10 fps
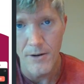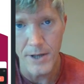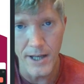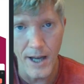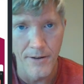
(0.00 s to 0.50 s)

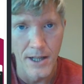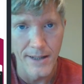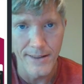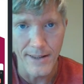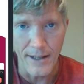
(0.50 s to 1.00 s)
But yeah,
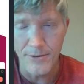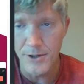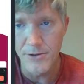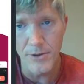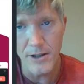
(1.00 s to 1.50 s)
that's
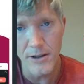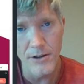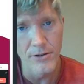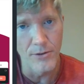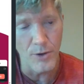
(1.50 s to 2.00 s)
what you want to
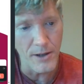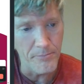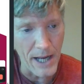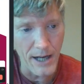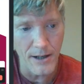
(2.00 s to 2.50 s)
do. You want to
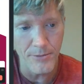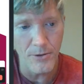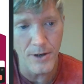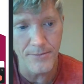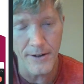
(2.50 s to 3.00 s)
back up your
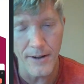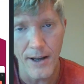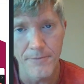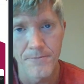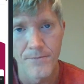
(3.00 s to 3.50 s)
website.